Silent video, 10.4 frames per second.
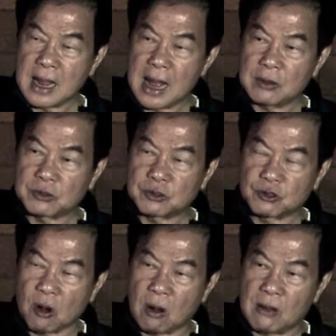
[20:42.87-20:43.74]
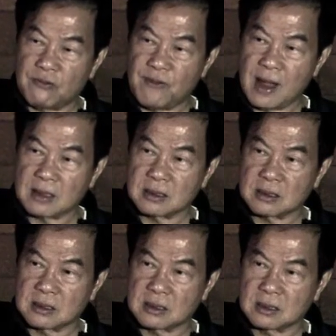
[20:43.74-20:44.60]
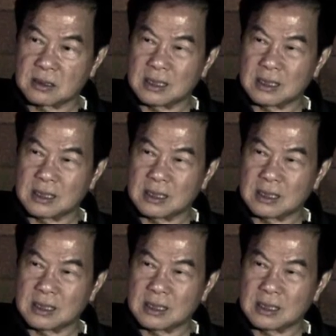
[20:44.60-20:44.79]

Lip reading: kind of strong effects,